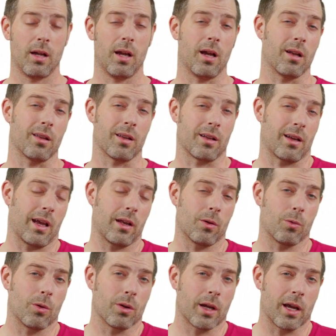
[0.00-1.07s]
and the gator
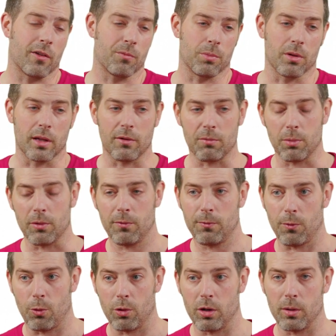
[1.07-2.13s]
won't have believable
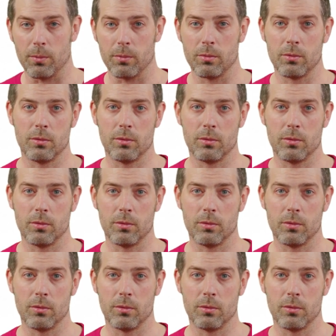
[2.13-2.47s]
form.